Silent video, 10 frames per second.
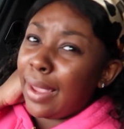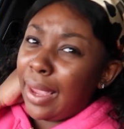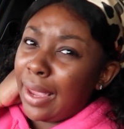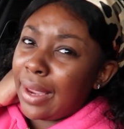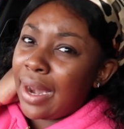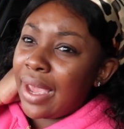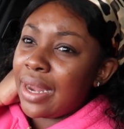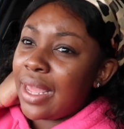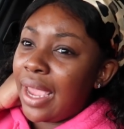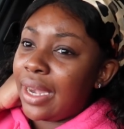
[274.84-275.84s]
and I
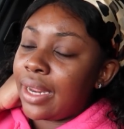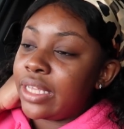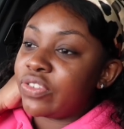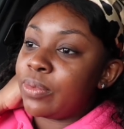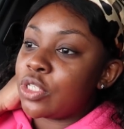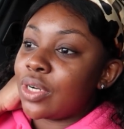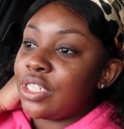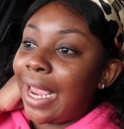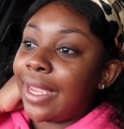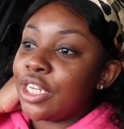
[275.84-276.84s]
kind of hate it. It's from the store
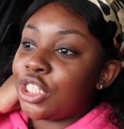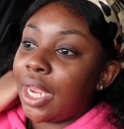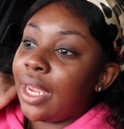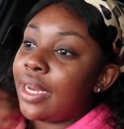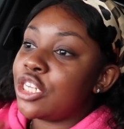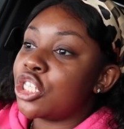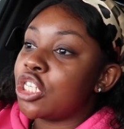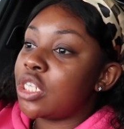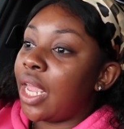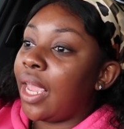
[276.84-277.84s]
Jack and Jane. It's
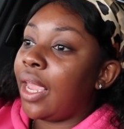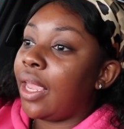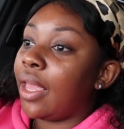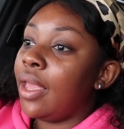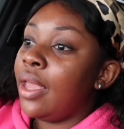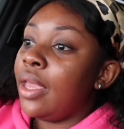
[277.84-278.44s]
just a